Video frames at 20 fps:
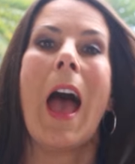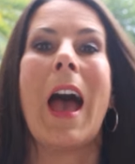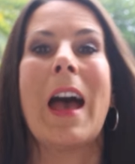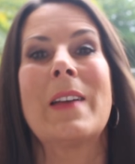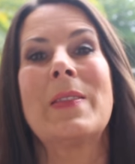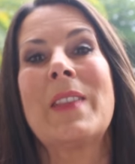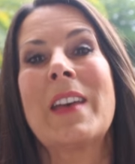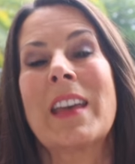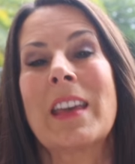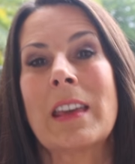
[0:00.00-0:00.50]

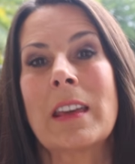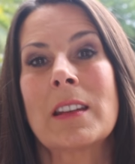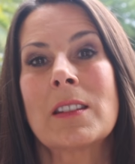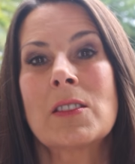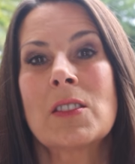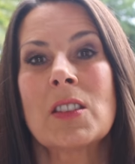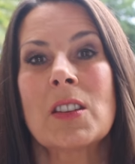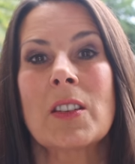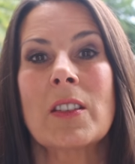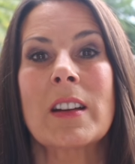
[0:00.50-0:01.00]
And the
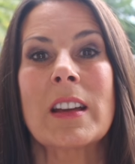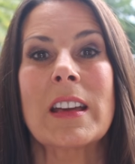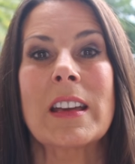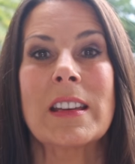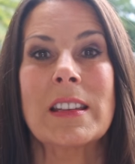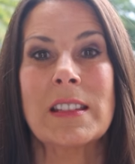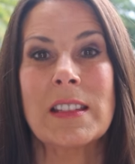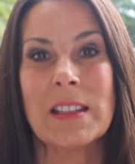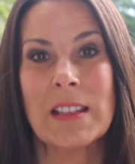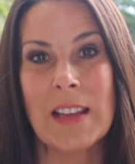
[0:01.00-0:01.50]
answer
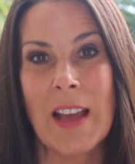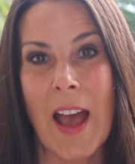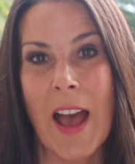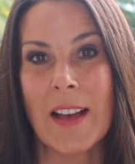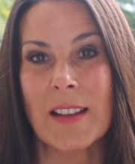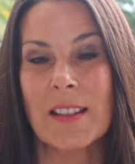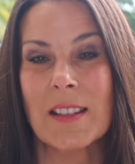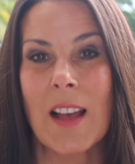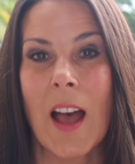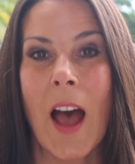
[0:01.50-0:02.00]
is
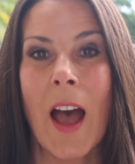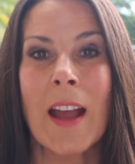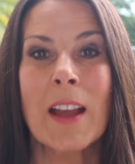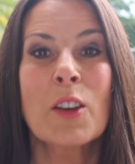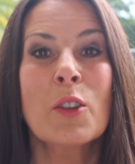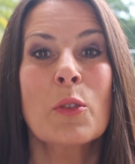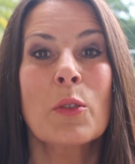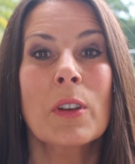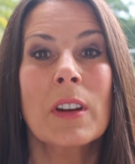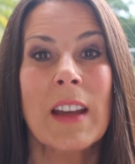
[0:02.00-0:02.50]
yes.
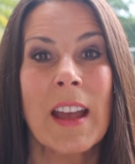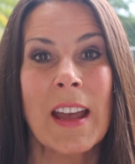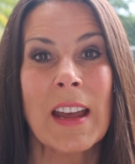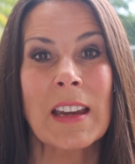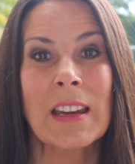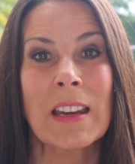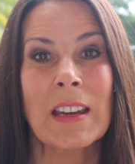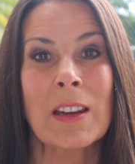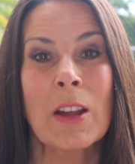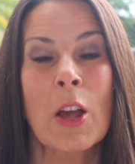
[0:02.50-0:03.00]
I
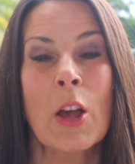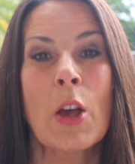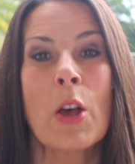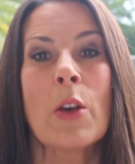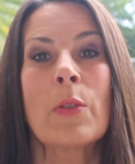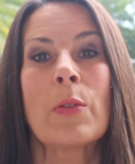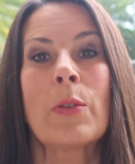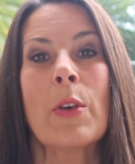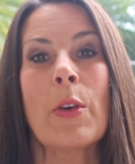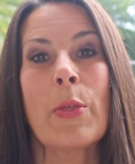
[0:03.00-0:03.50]
created
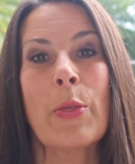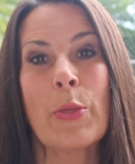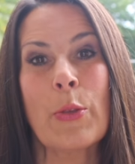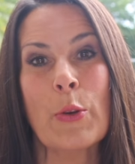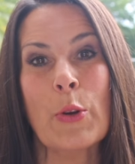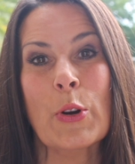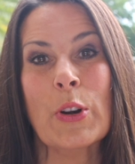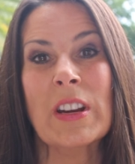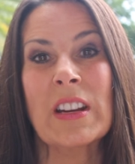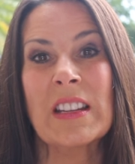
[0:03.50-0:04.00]
the
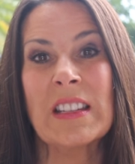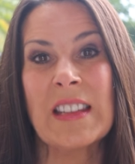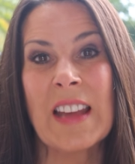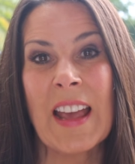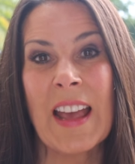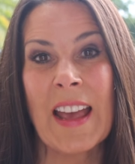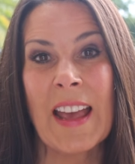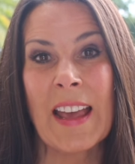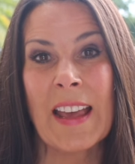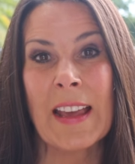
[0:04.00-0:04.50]
thirty
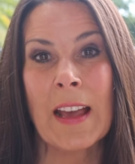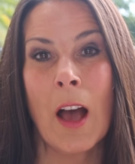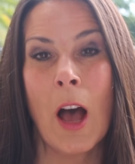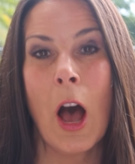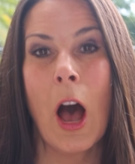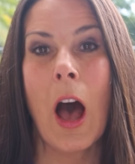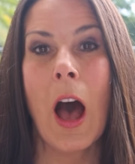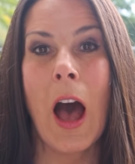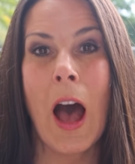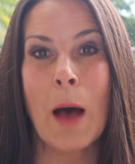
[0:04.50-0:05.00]
day
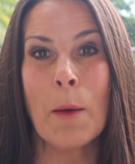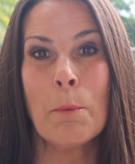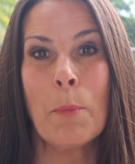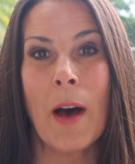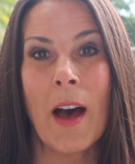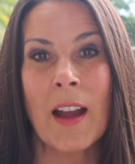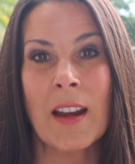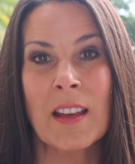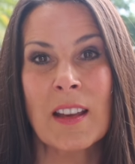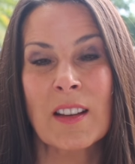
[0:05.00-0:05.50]
Hot
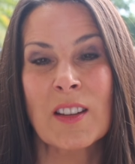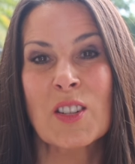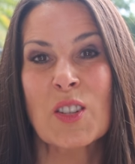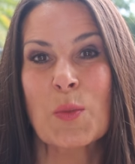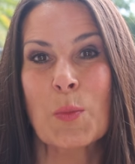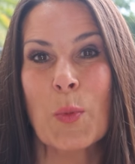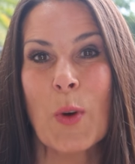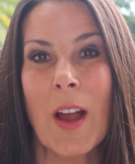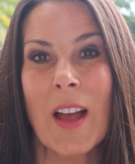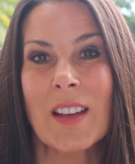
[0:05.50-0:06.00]
Body
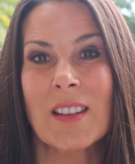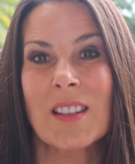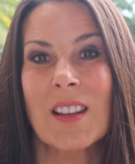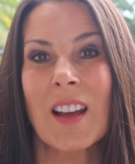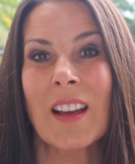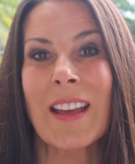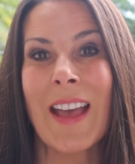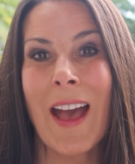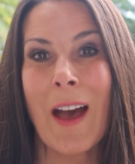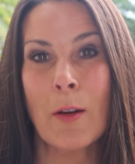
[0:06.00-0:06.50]
Express
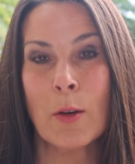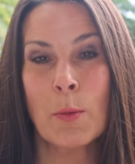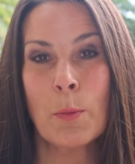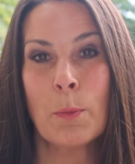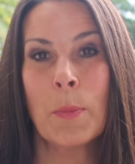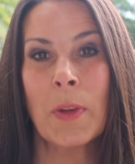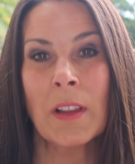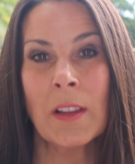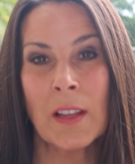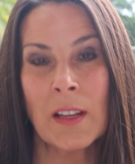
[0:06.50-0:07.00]

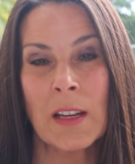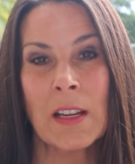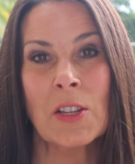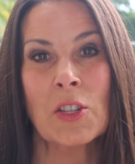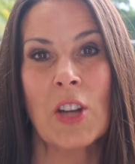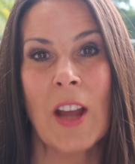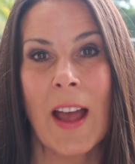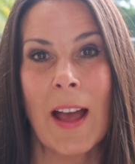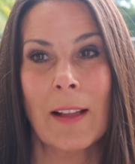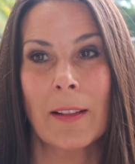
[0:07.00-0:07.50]
Accountability
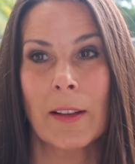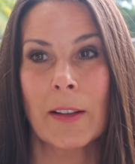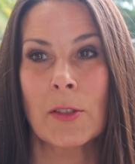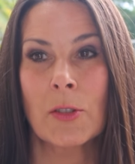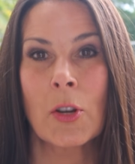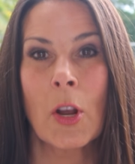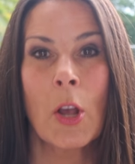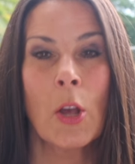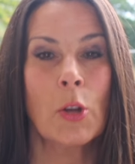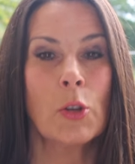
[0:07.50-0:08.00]

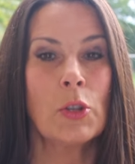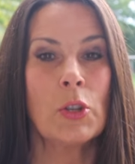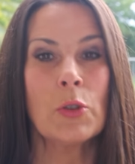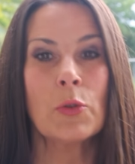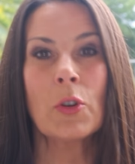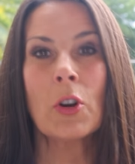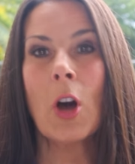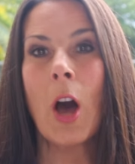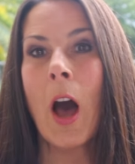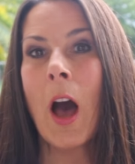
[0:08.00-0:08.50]
Challenge
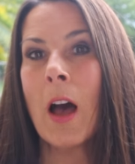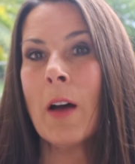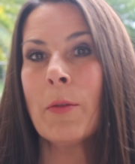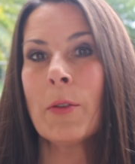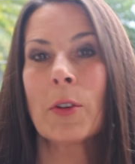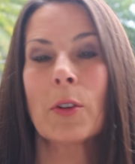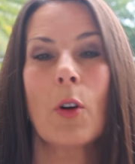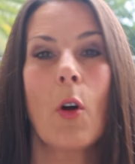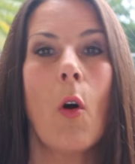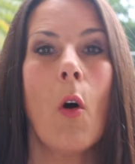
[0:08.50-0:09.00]
to
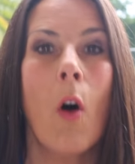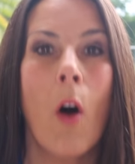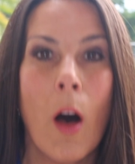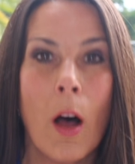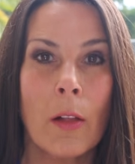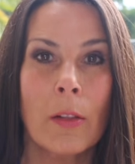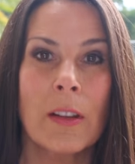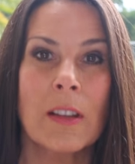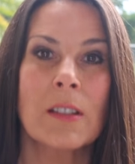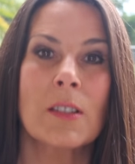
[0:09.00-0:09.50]
cover
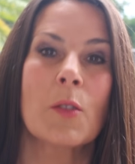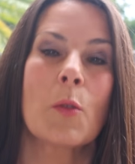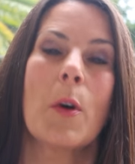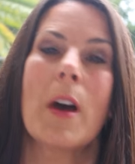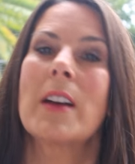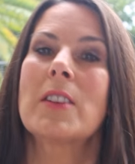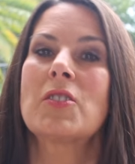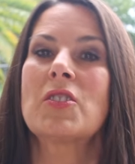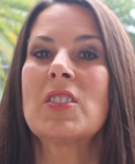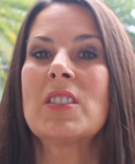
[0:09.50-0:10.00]
all these
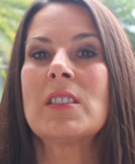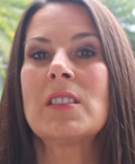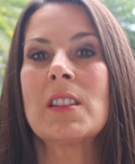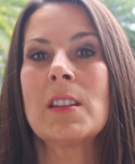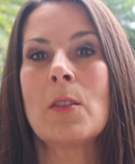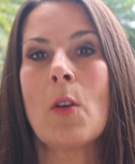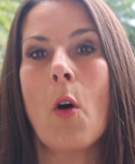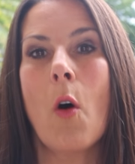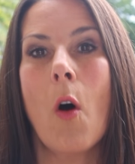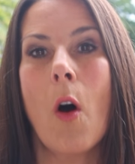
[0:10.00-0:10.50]
questions
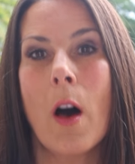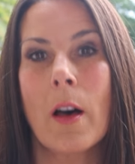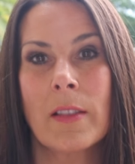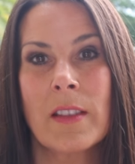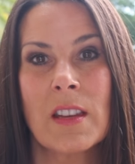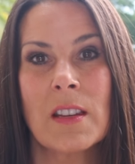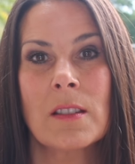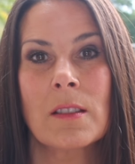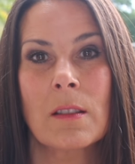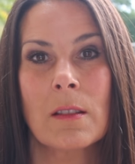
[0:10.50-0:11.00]
and all
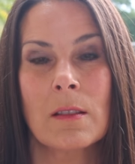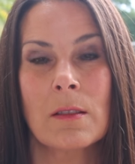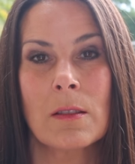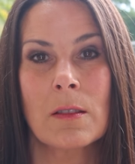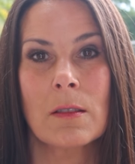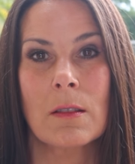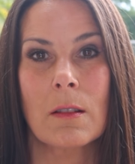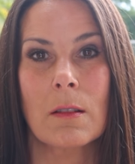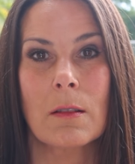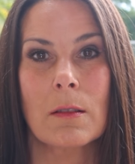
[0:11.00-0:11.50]
these
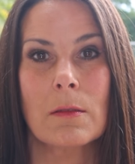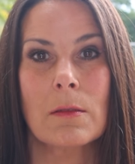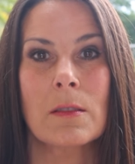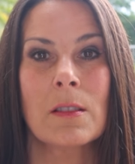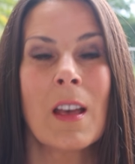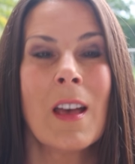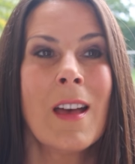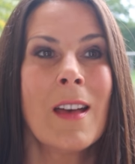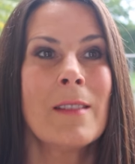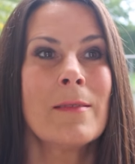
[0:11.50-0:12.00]
concerns.